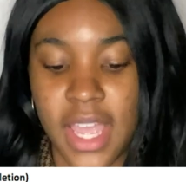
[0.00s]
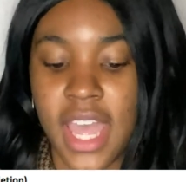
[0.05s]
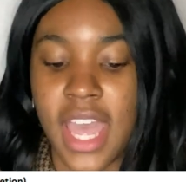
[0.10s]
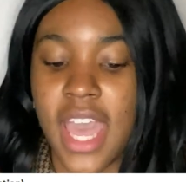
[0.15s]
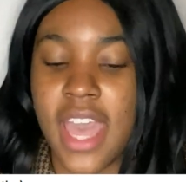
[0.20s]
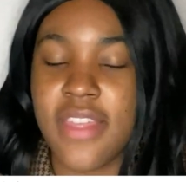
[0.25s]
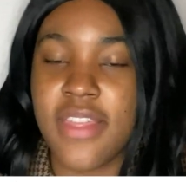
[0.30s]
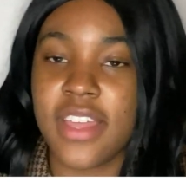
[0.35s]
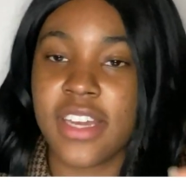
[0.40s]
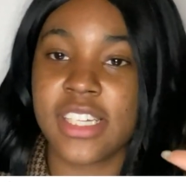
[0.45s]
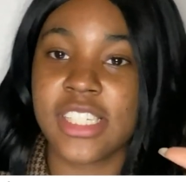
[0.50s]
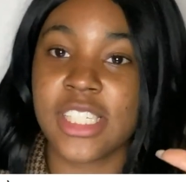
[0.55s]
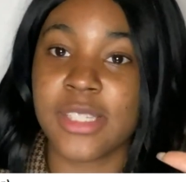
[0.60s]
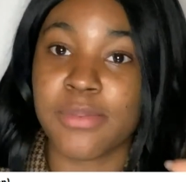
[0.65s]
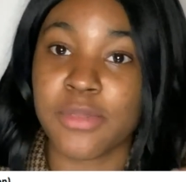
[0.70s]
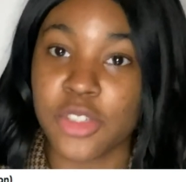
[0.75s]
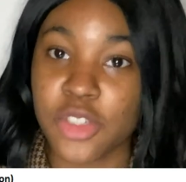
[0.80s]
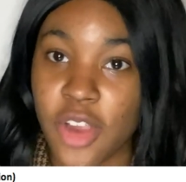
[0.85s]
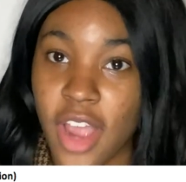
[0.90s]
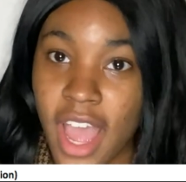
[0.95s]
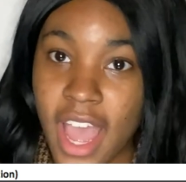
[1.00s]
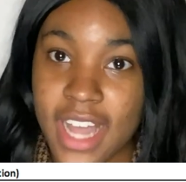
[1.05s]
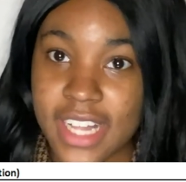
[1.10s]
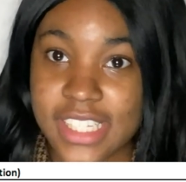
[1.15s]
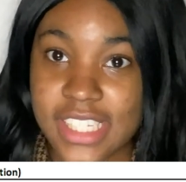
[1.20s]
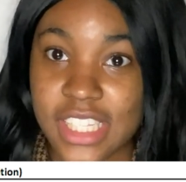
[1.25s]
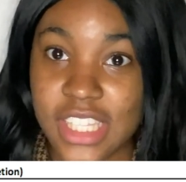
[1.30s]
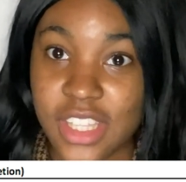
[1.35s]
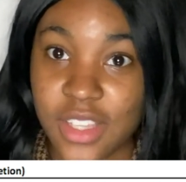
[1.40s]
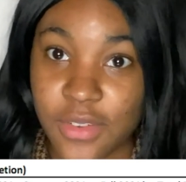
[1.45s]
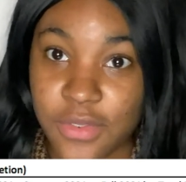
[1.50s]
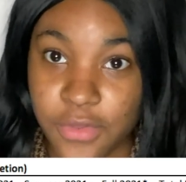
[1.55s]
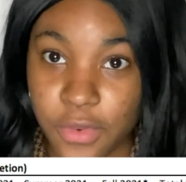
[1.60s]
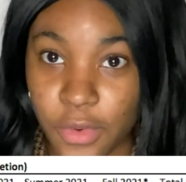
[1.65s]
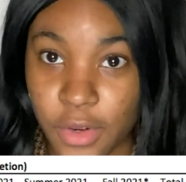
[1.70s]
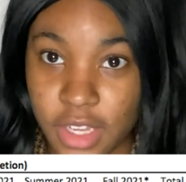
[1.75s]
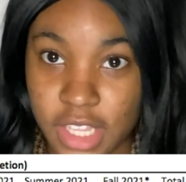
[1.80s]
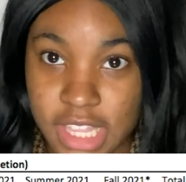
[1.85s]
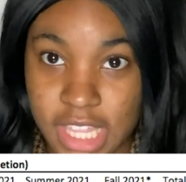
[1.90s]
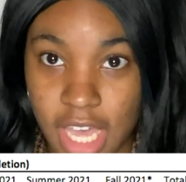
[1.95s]
And then subtract the
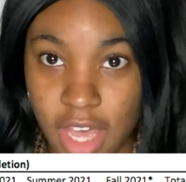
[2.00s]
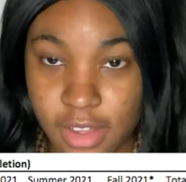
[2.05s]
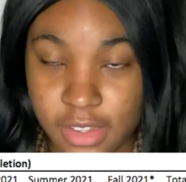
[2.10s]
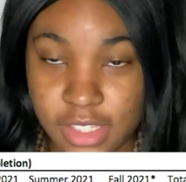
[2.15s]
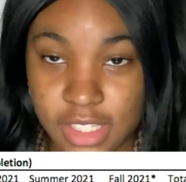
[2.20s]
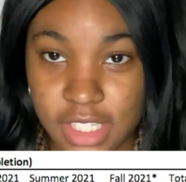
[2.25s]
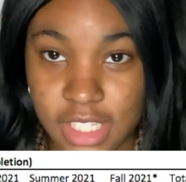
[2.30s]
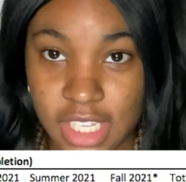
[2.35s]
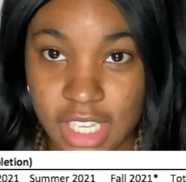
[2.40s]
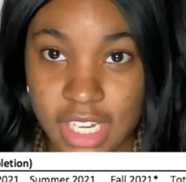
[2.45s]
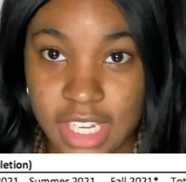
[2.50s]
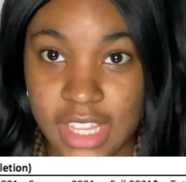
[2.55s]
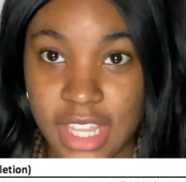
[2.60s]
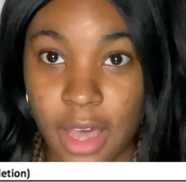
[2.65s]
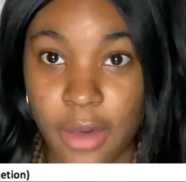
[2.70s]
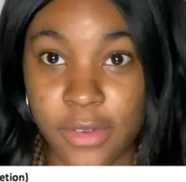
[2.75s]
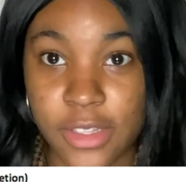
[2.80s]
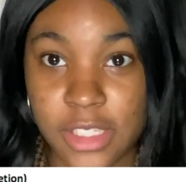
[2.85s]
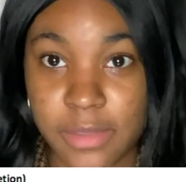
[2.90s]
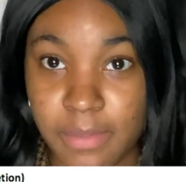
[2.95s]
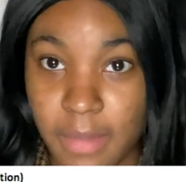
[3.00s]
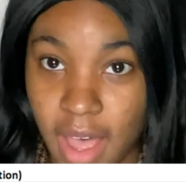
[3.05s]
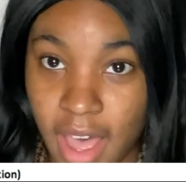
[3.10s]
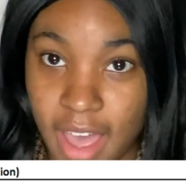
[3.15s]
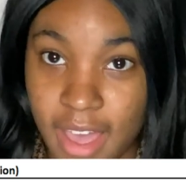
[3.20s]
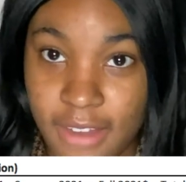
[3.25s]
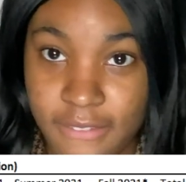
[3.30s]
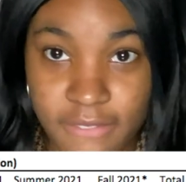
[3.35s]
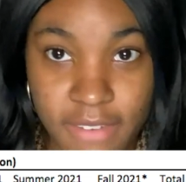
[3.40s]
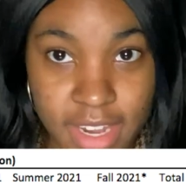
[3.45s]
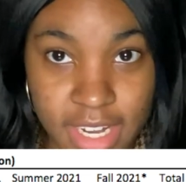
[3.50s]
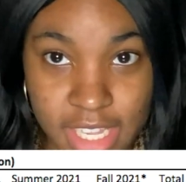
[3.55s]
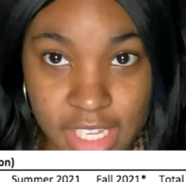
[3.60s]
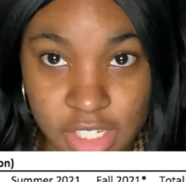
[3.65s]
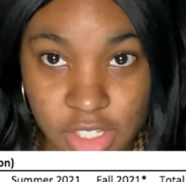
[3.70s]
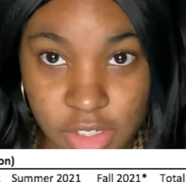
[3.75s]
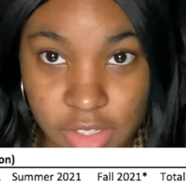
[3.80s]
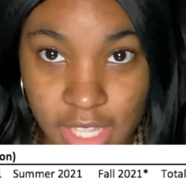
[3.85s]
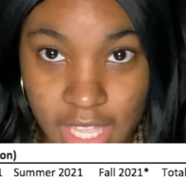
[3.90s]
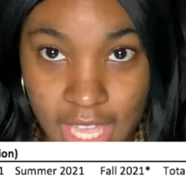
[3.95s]
4,000, that was my
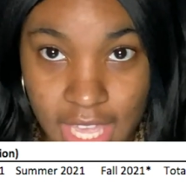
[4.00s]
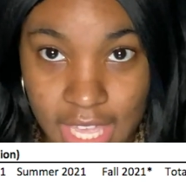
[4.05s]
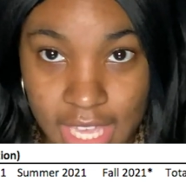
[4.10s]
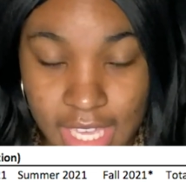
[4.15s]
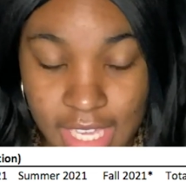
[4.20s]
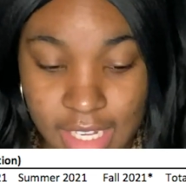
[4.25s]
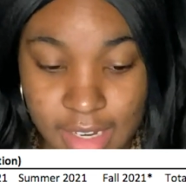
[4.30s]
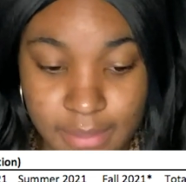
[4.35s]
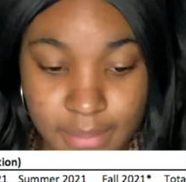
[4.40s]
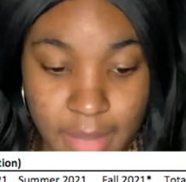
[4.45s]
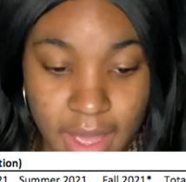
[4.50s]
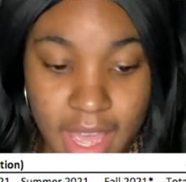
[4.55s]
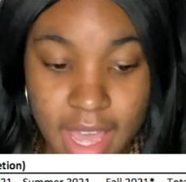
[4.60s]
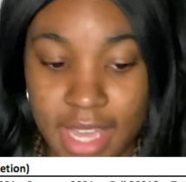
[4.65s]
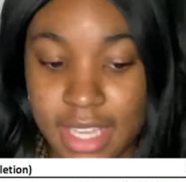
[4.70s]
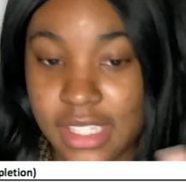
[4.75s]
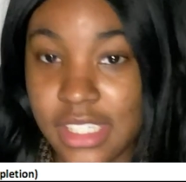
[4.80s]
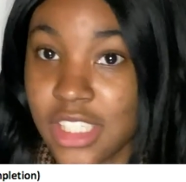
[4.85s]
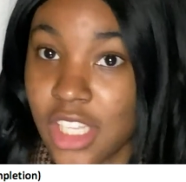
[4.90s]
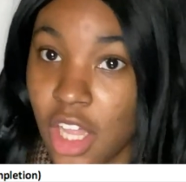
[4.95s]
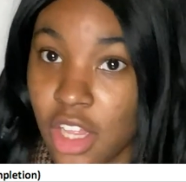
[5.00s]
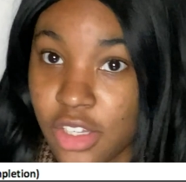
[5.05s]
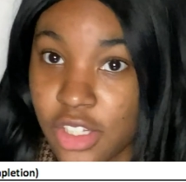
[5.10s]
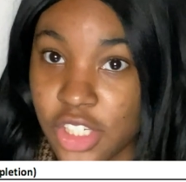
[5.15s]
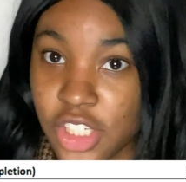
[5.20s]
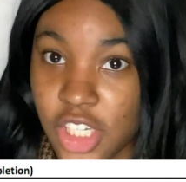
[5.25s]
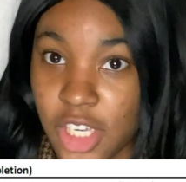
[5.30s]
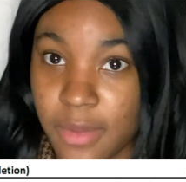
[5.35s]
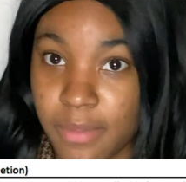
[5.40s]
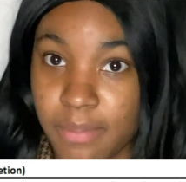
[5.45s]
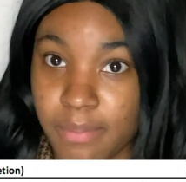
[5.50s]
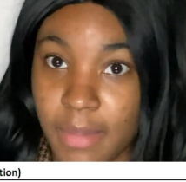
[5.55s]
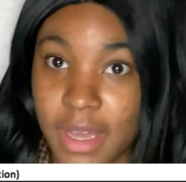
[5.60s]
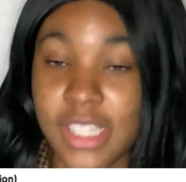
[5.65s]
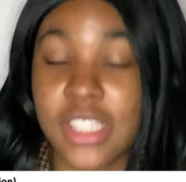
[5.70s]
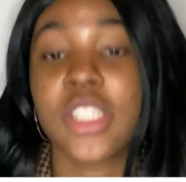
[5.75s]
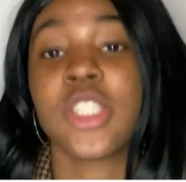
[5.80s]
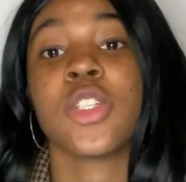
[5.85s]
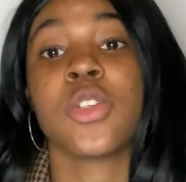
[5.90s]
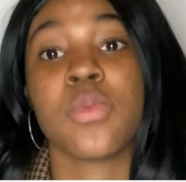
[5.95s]
financial aid, my scholarship, my
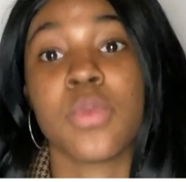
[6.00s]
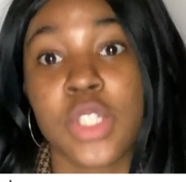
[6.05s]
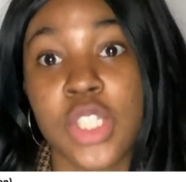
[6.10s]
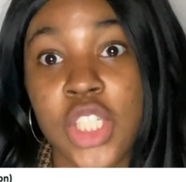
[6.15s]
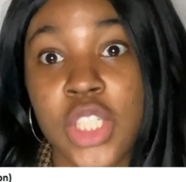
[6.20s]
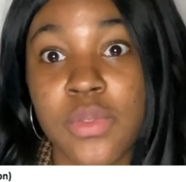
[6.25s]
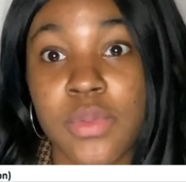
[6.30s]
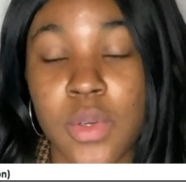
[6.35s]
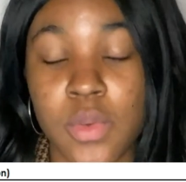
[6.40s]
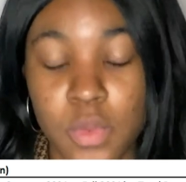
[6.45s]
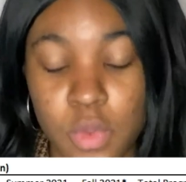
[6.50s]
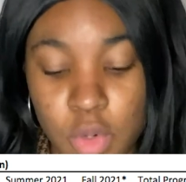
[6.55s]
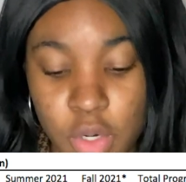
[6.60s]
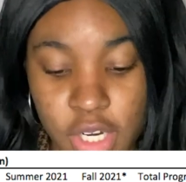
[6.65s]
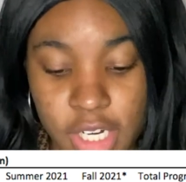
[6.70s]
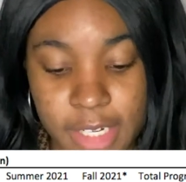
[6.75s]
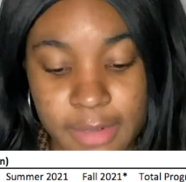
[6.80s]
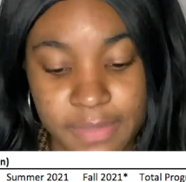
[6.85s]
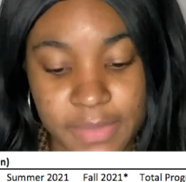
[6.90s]
tuition reward,